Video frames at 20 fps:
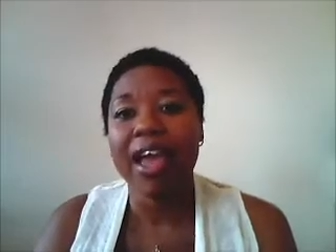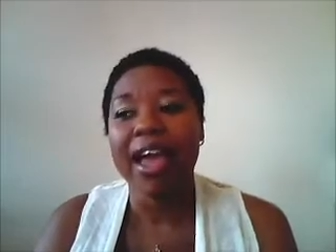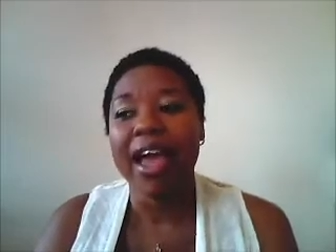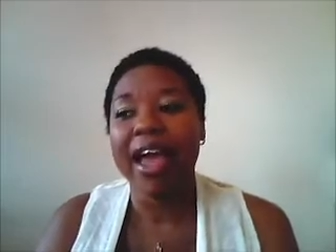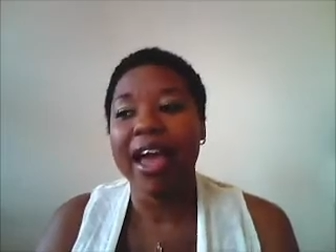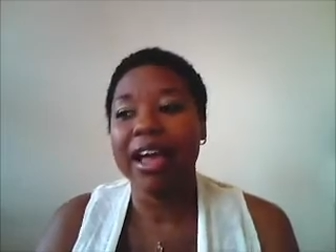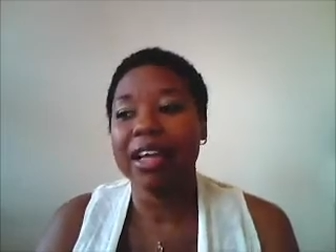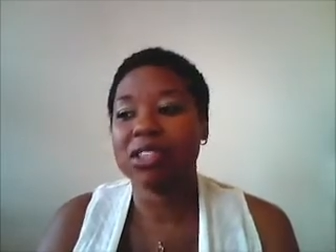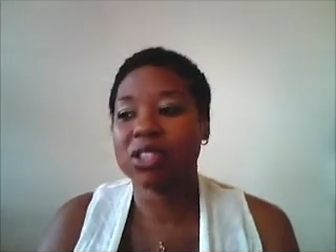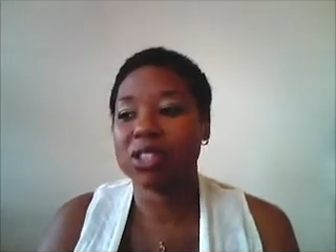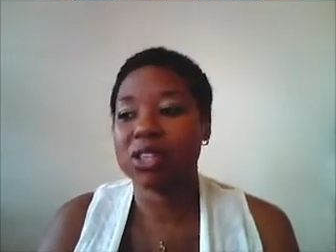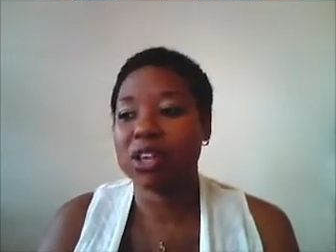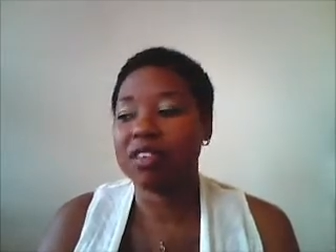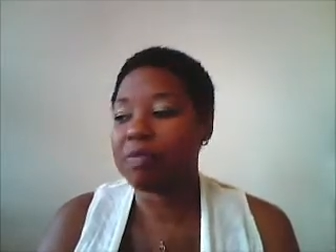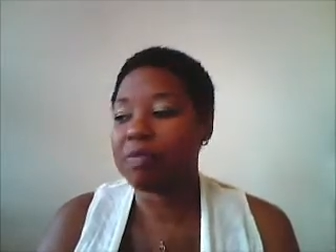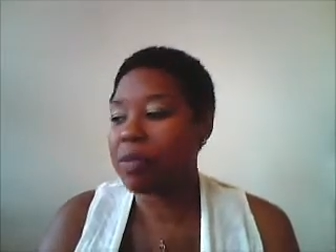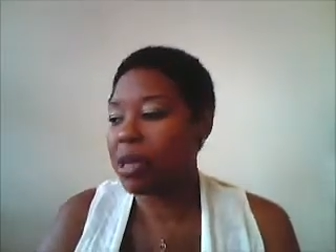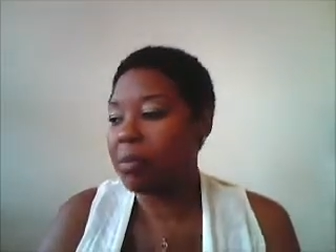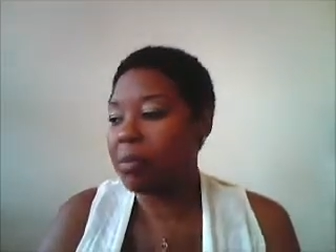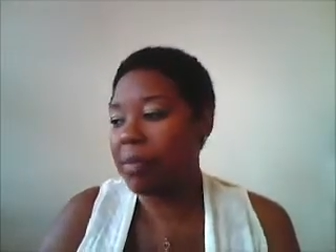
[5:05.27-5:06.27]
and so I've
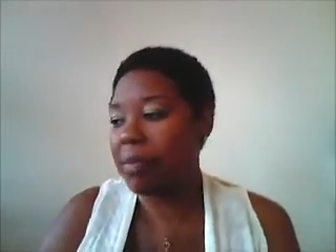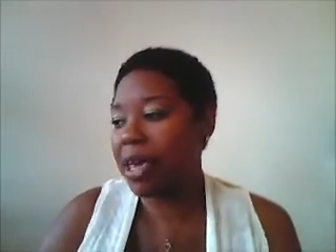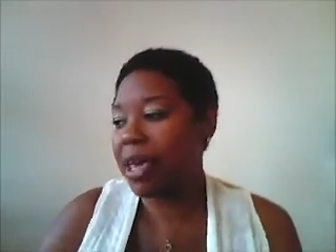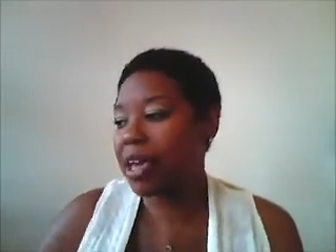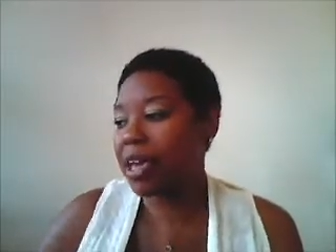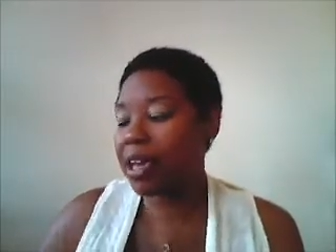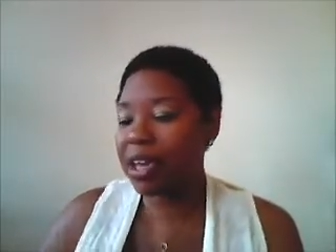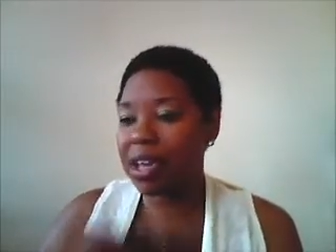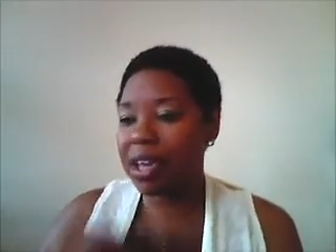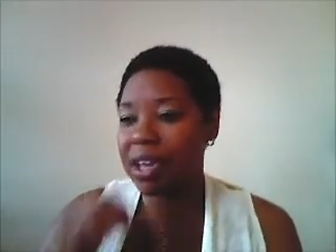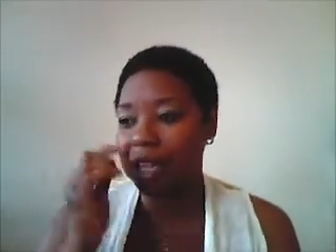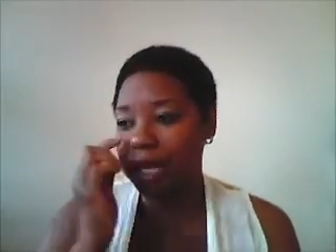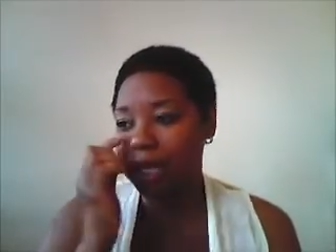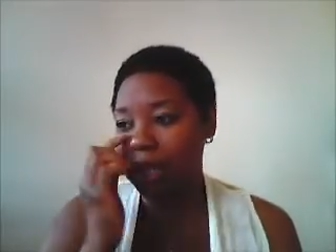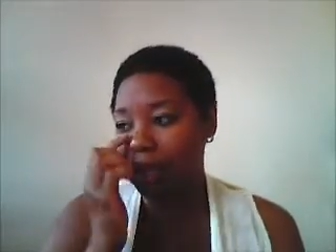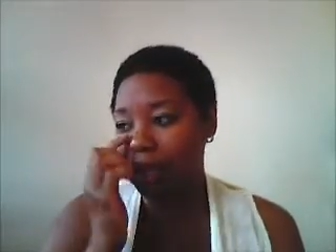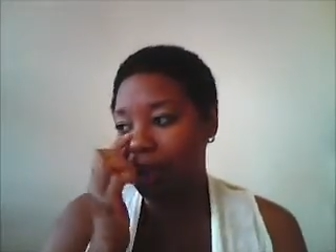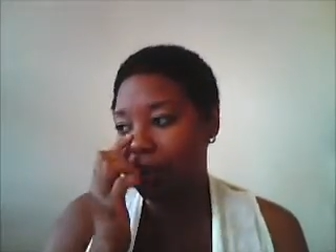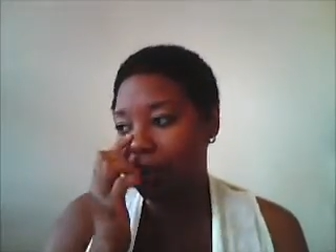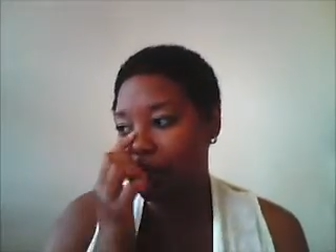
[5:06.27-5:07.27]
been
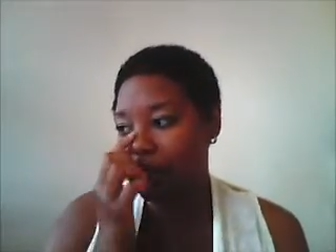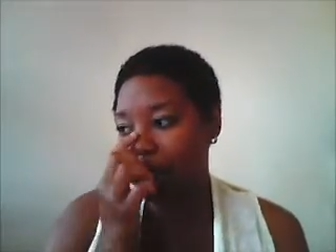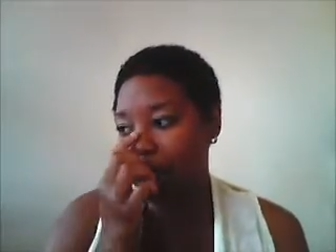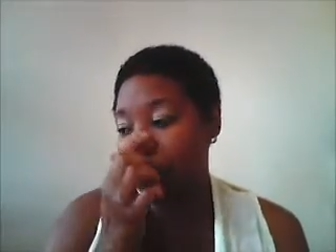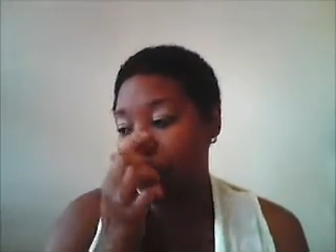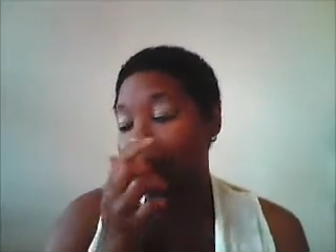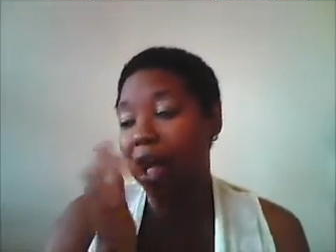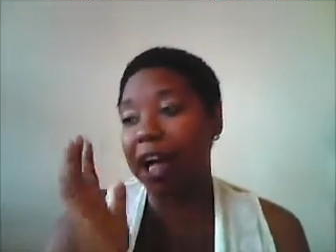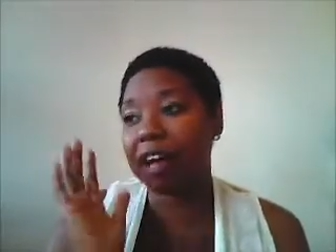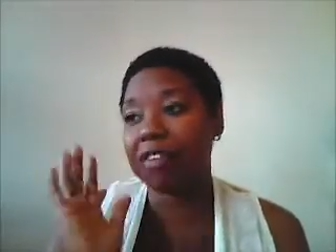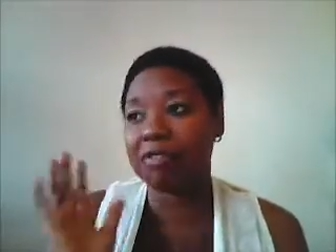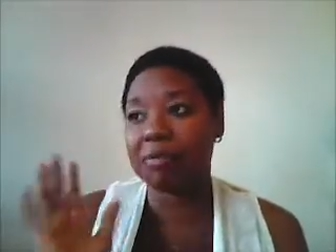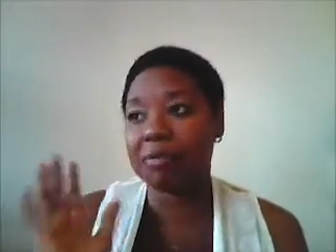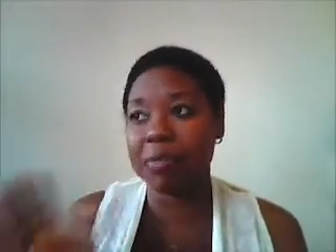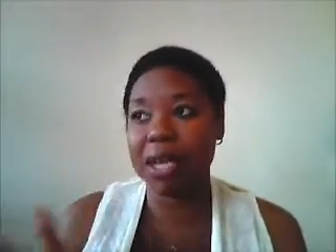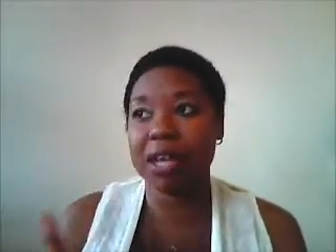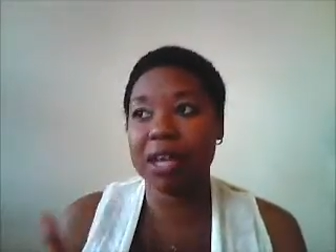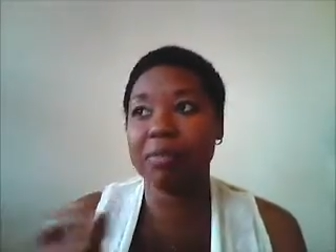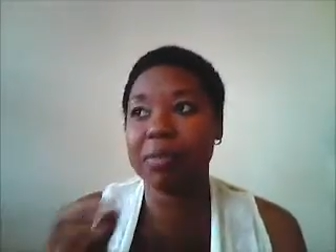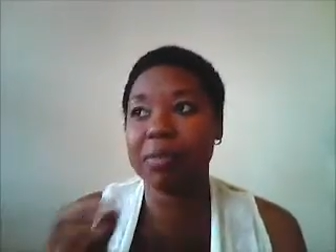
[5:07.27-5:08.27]
making well I've
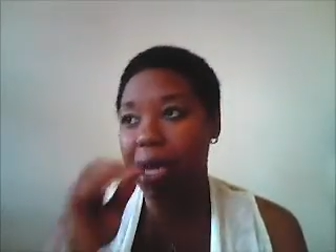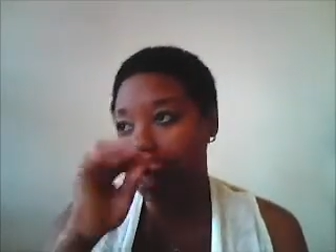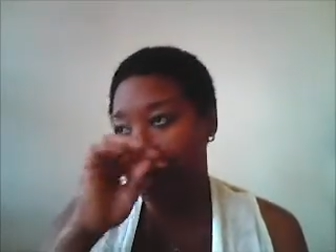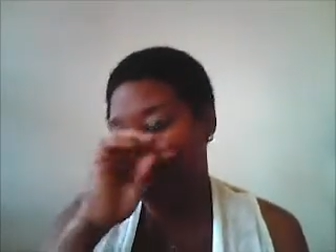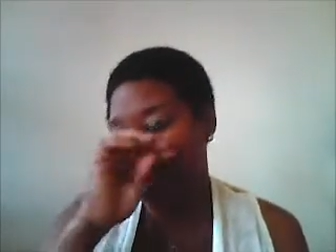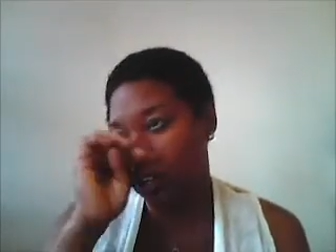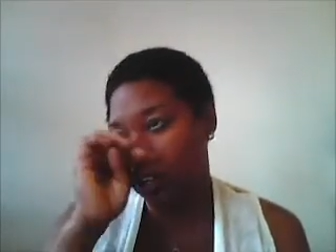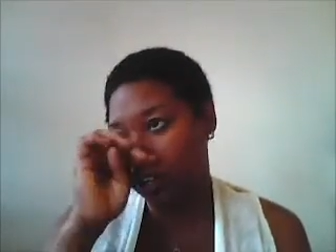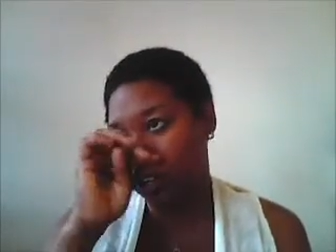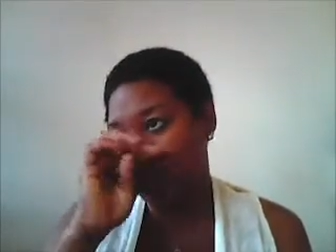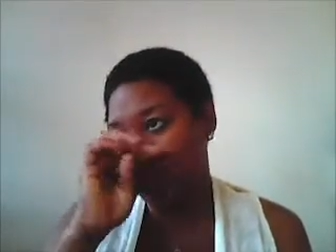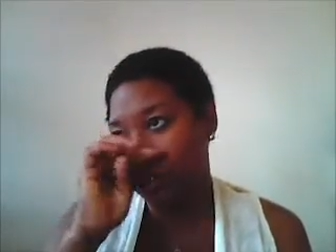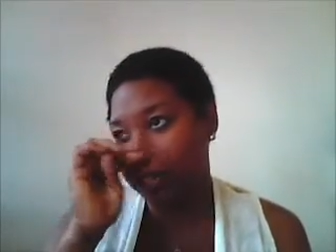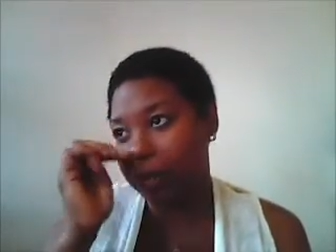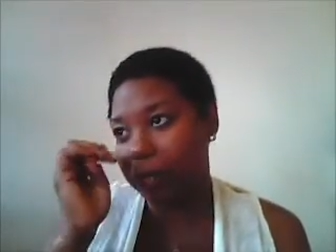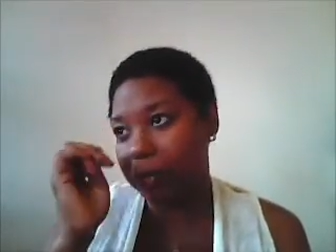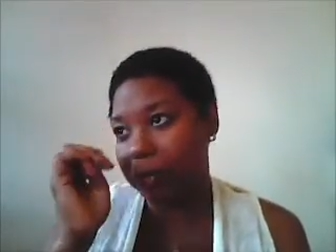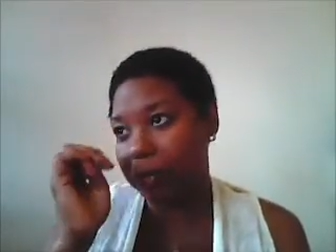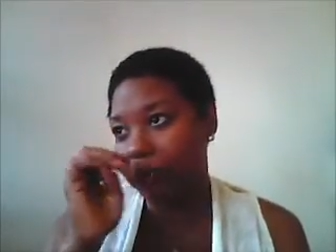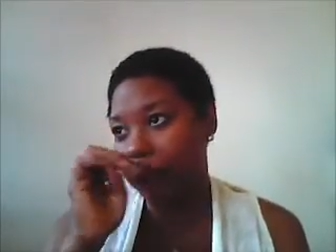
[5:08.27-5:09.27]
made my daughter
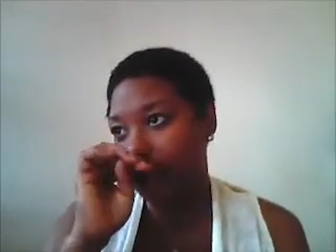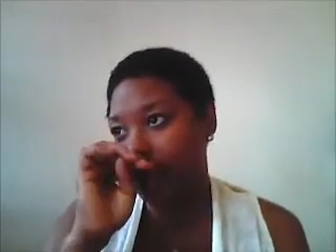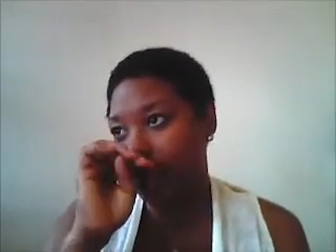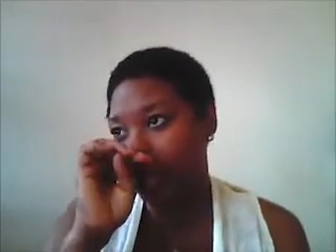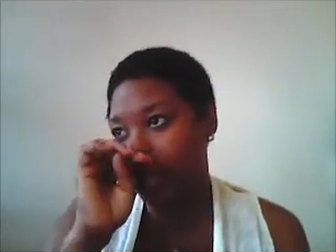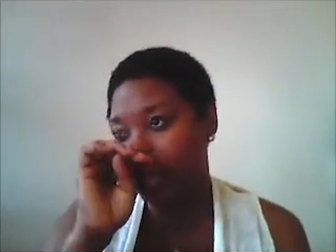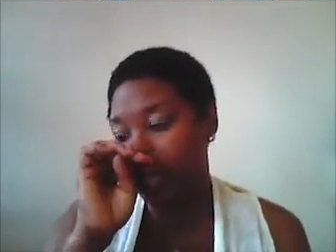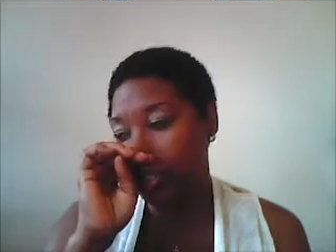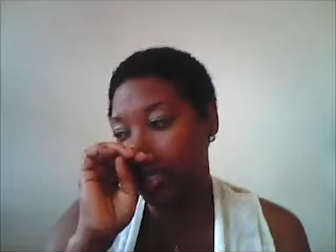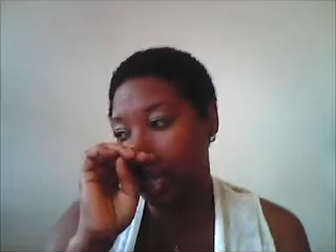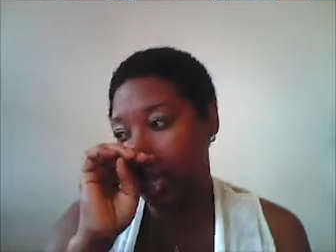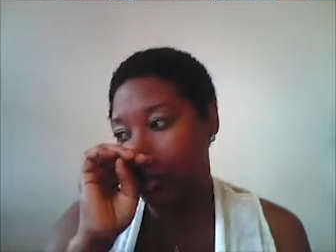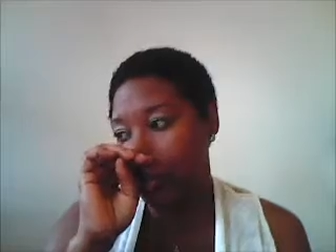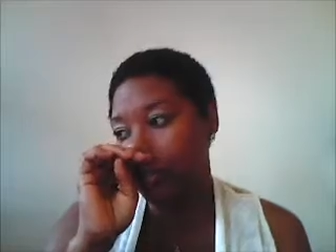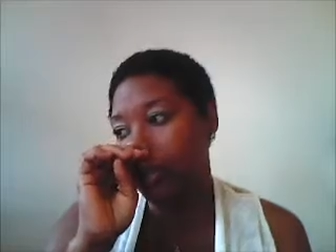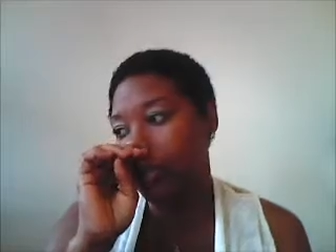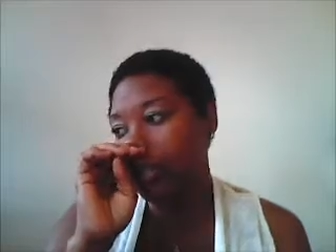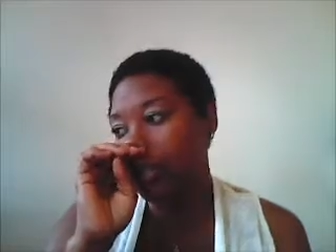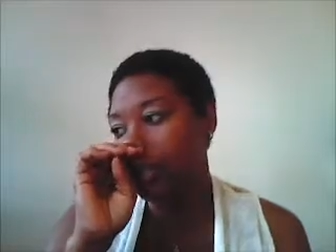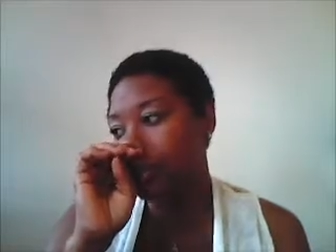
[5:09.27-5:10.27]
her
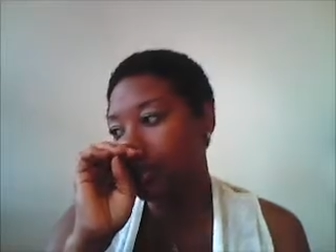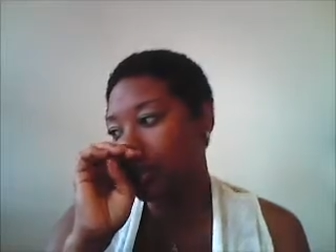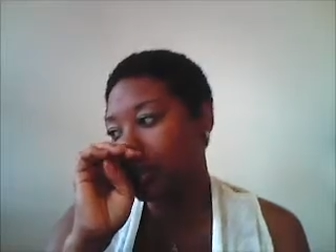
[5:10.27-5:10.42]
diapers